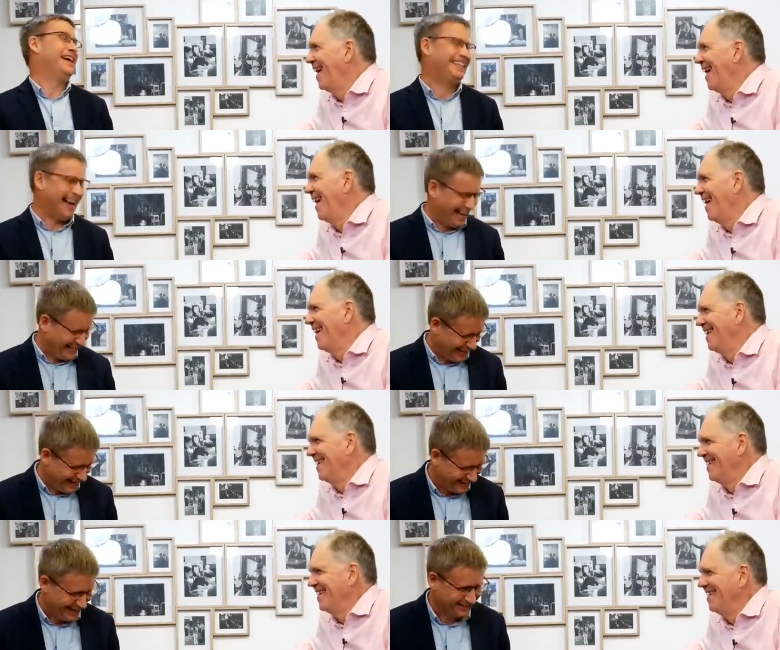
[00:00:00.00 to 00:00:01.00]
Speaker 1: exactly.
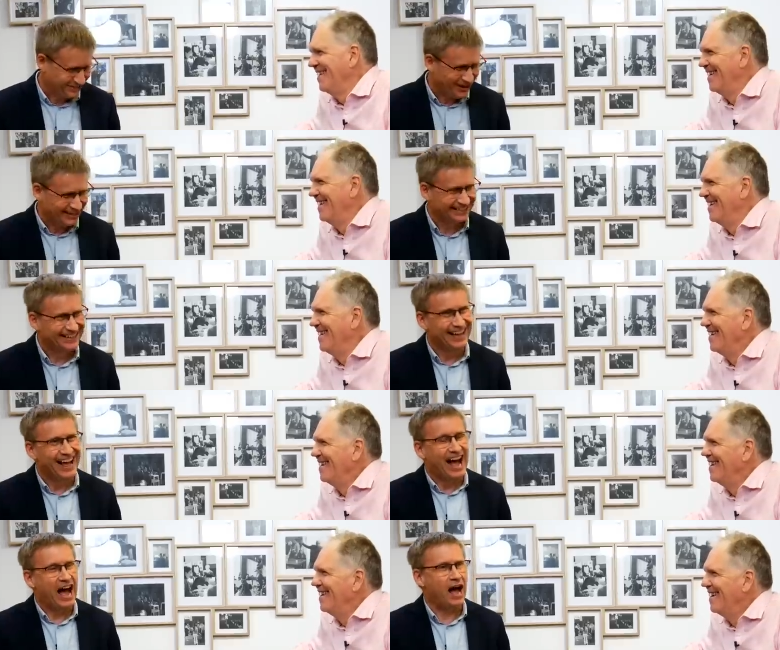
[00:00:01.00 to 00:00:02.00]
That's right.
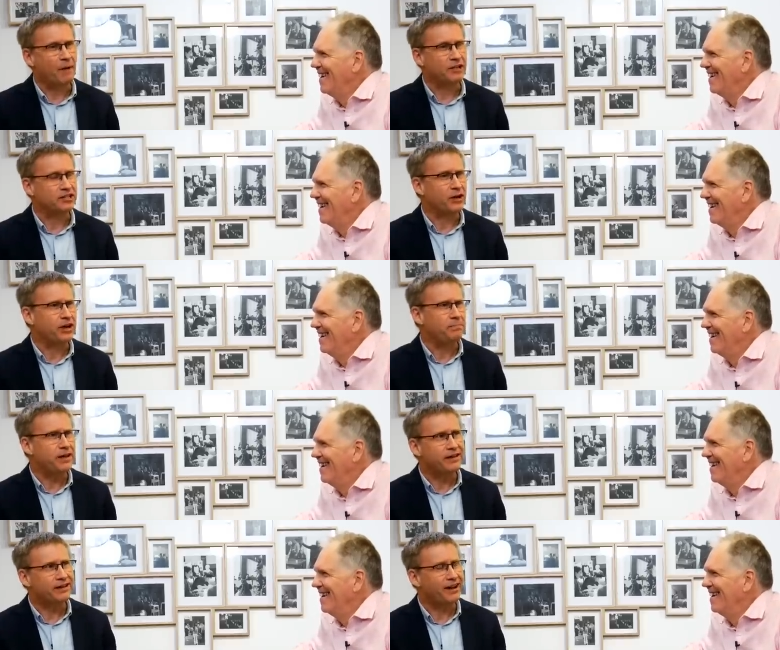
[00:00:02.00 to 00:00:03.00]
Um, and so I could
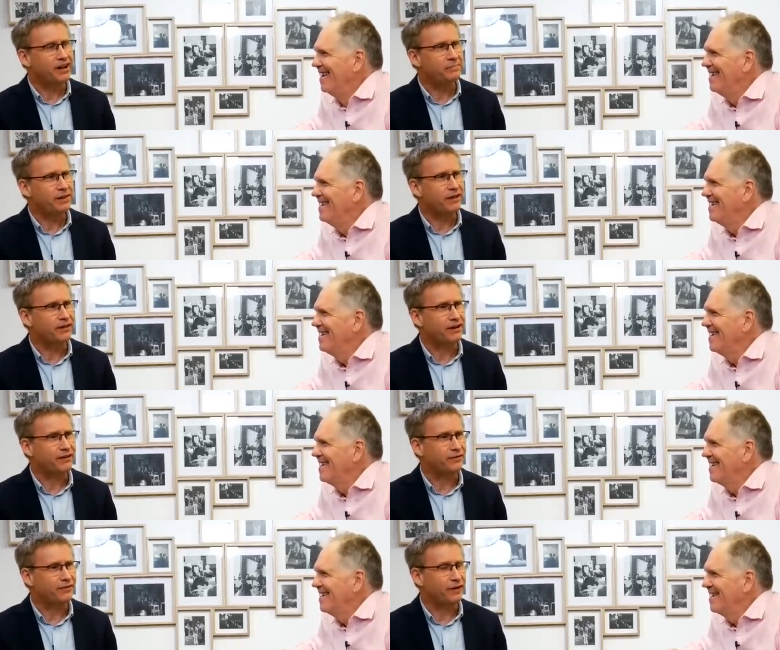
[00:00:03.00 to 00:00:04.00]
pick I could pick
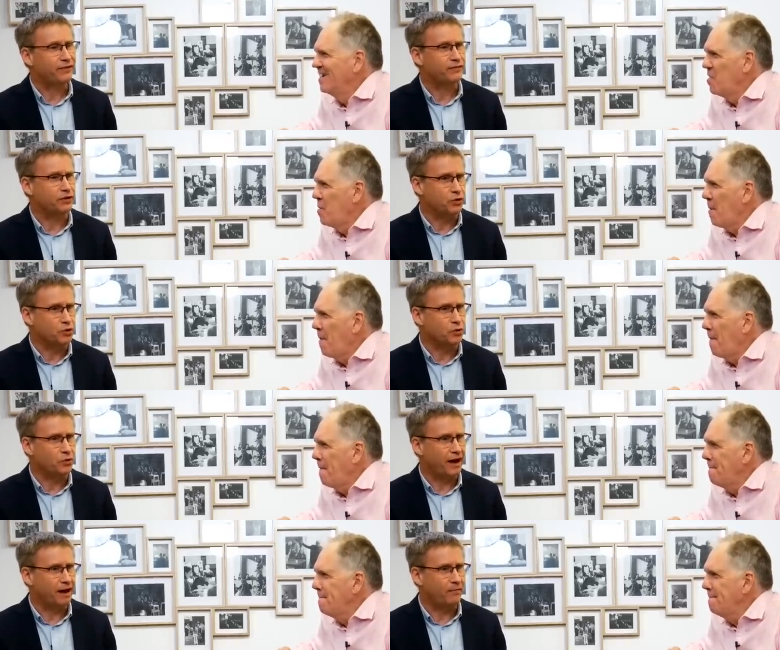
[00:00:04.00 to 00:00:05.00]
a, a, a few
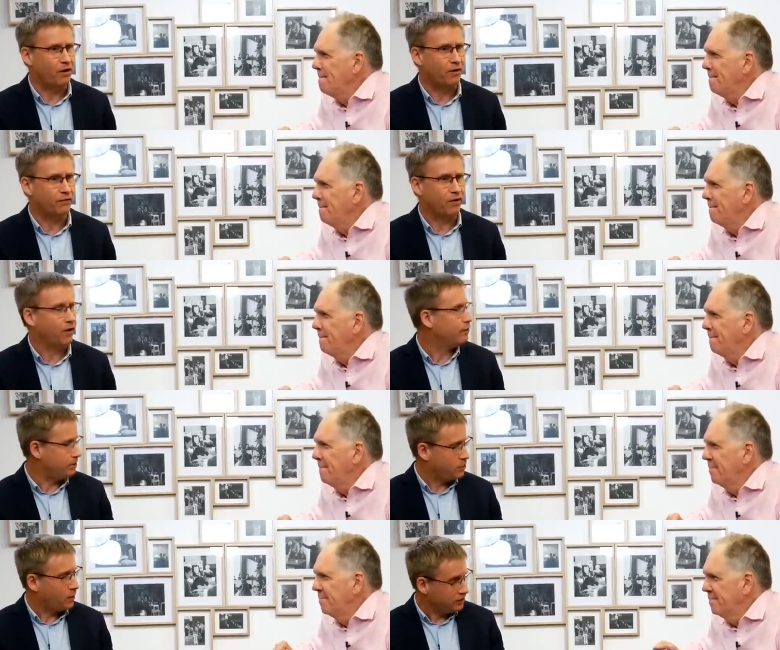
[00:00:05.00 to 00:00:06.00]
um, of of the
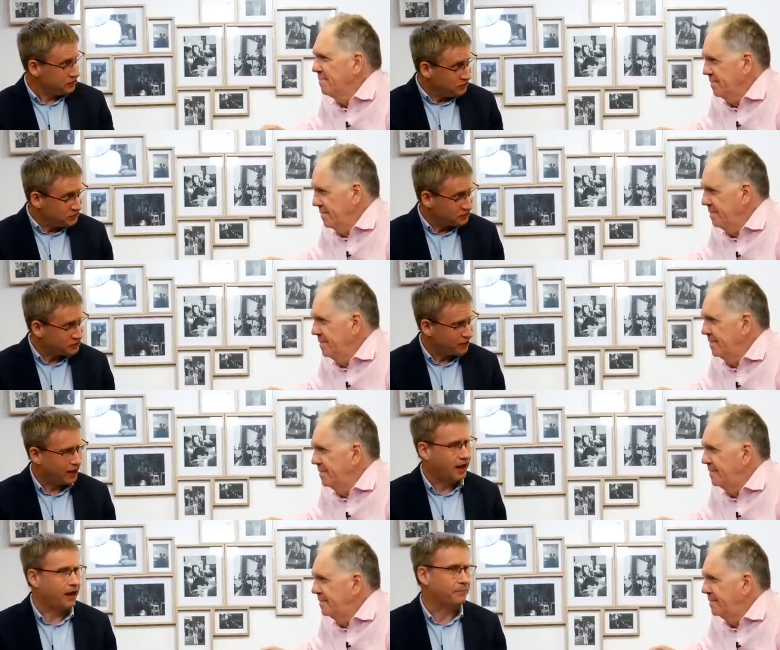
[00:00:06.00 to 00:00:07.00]
big ones, mm-hmm.
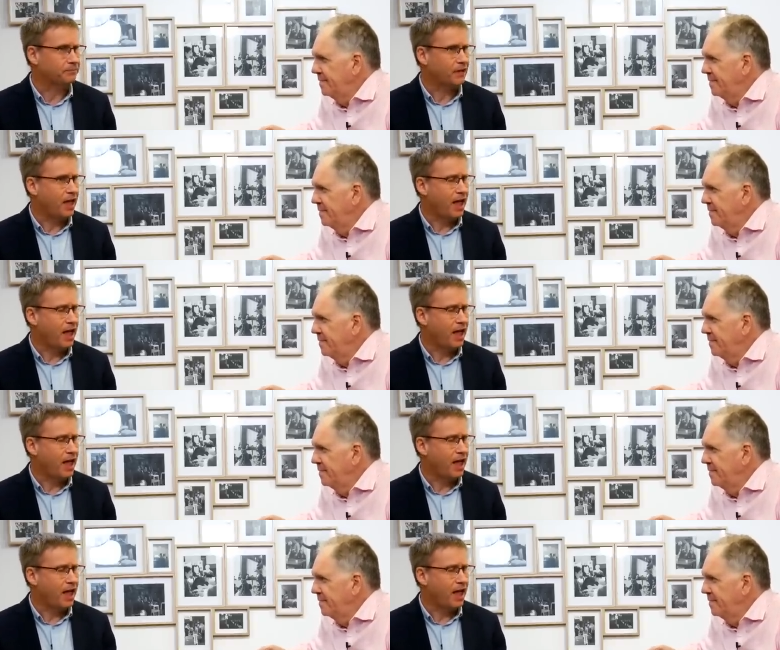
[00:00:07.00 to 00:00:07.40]
um,